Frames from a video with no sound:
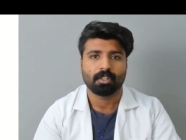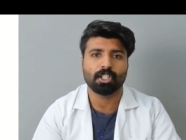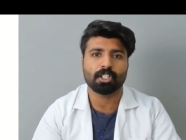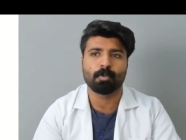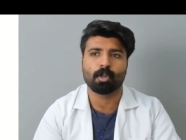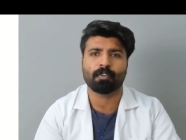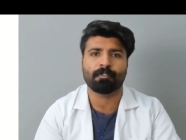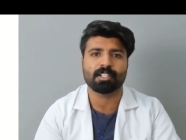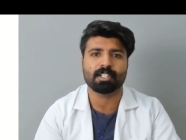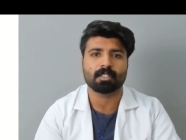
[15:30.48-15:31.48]
These
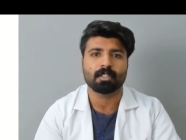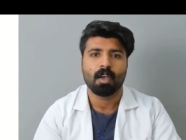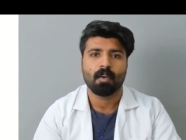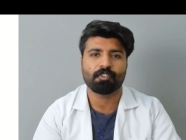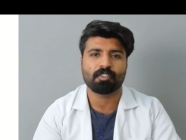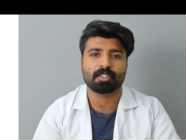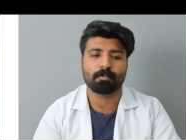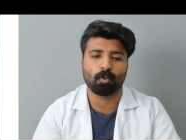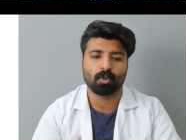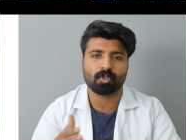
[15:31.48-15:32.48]
macrophages, which are
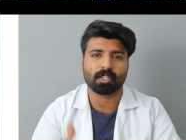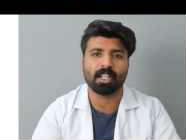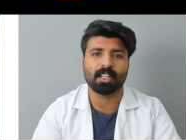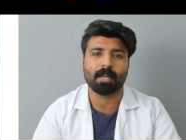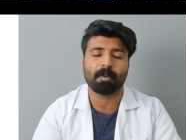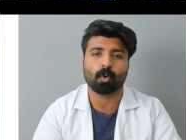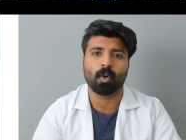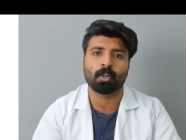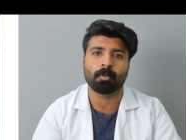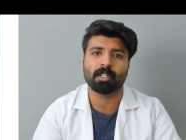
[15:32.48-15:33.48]
supposed to kill them, are
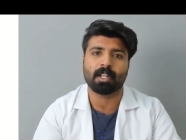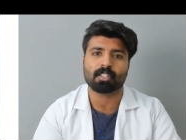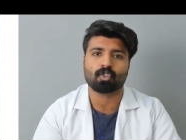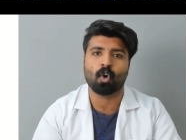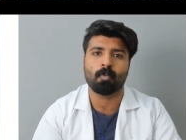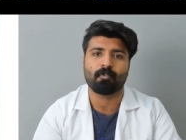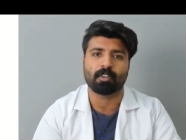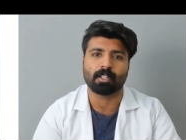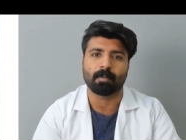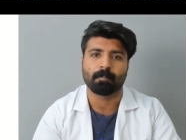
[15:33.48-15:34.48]
going to be the next home
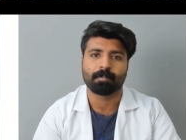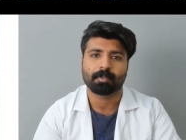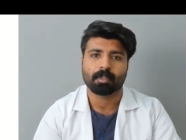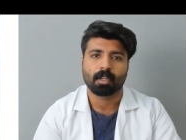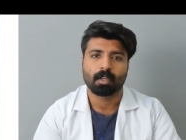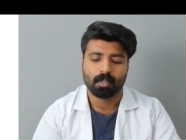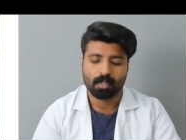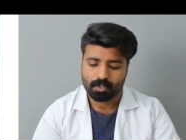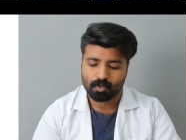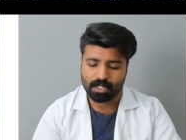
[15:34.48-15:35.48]
for them.
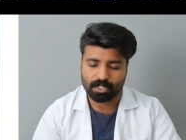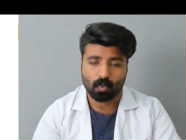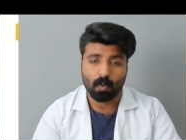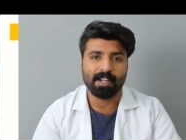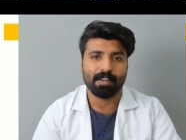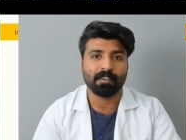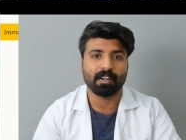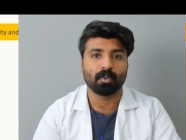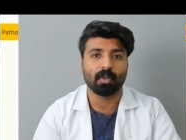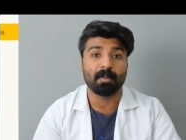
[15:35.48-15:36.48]
So it's quite
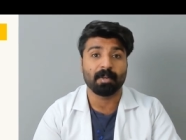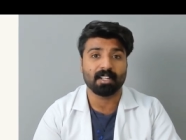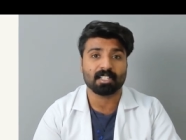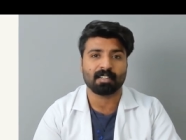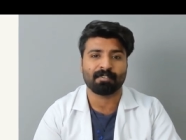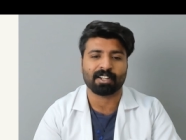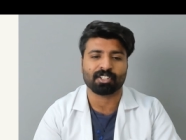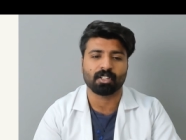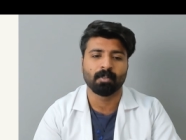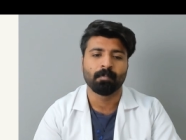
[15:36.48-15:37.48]
difficult to eliminate this
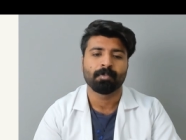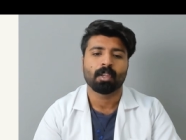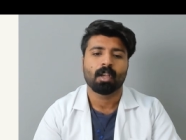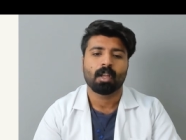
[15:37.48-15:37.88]
infection.